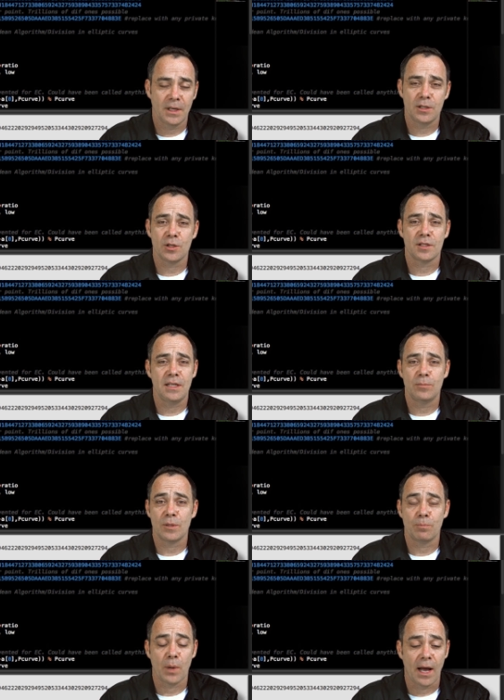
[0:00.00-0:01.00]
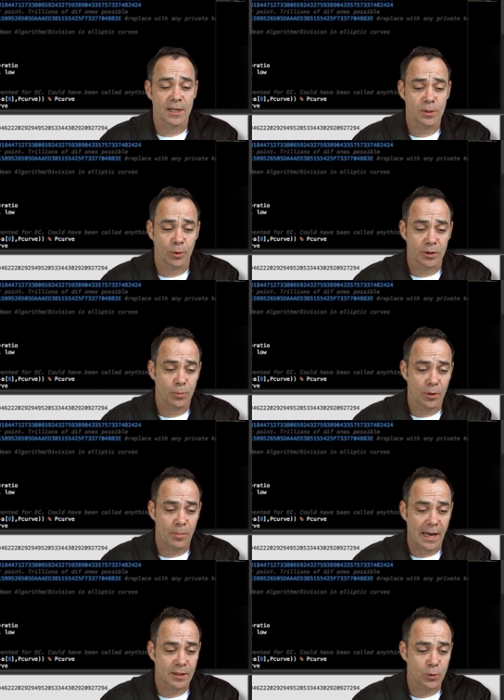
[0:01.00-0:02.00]
it just seems impossible to put a
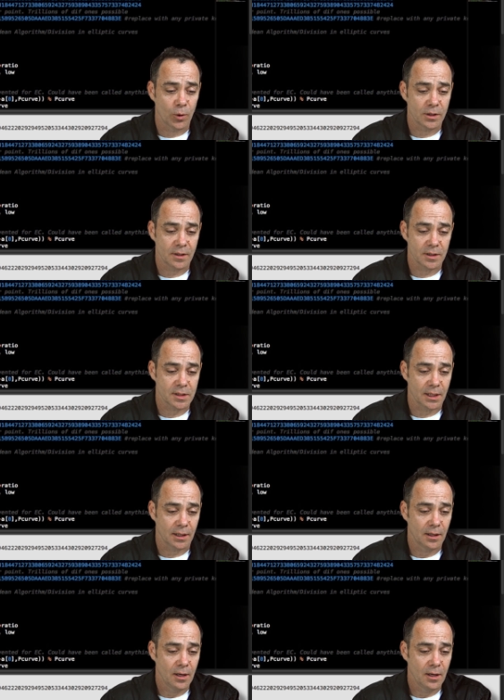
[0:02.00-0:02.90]
backdoor into this thing.